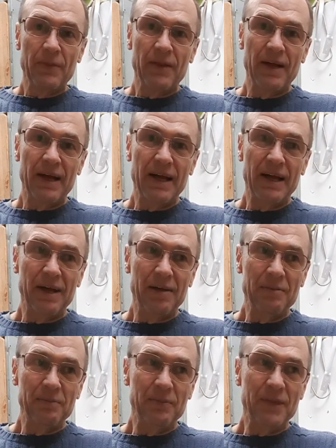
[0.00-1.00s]

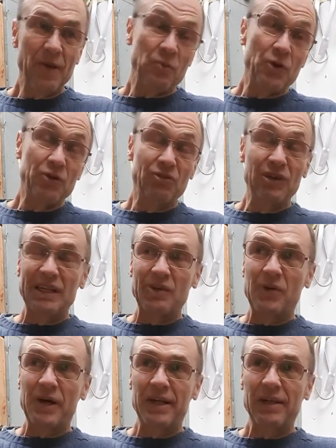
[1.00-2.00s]
That worked really
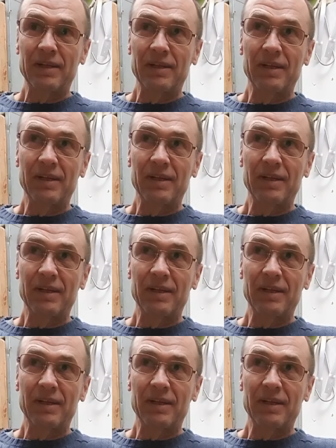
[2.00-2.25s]
well.